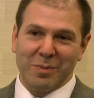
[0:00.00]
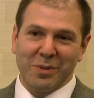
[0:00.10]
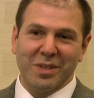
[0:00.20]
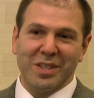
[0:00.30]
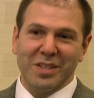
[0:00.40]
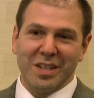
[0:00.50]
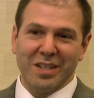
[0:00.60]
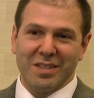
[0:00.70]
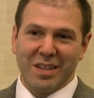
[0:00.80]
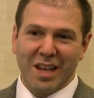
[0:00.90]
between the
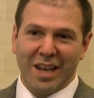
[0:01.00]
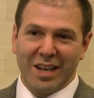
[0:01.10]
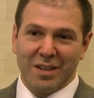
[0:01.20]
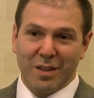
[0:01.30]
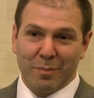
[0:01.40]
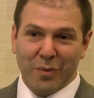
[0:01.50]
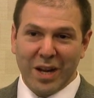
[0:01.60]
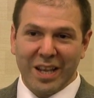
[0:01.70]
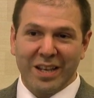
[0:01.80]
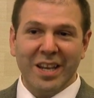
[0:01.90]
genes and the
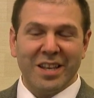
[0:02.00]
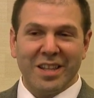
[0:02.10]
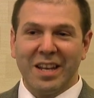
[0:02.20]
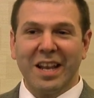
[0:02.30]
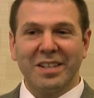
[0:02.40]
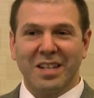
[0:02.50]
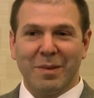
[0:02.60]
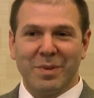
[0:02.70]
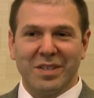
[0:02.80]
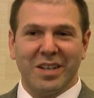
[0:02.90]
brain, the next
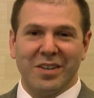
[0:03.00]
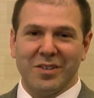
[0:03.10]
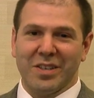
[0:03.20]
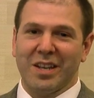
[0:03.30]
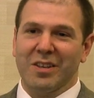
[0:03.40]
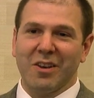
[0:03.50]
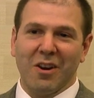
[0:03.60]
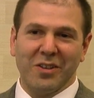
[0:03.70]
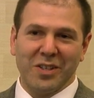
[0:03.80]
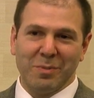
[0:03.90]
step is to understand the
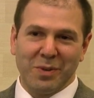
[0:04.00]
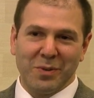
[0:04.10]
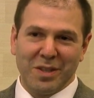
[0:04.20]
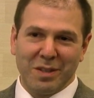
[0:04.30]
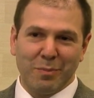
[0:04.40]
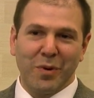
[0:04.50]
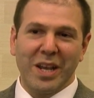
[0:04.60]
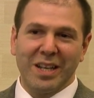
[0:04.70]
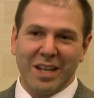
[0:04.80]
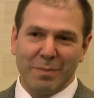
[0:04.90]
correlates between the
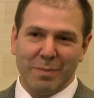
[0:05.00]
brain and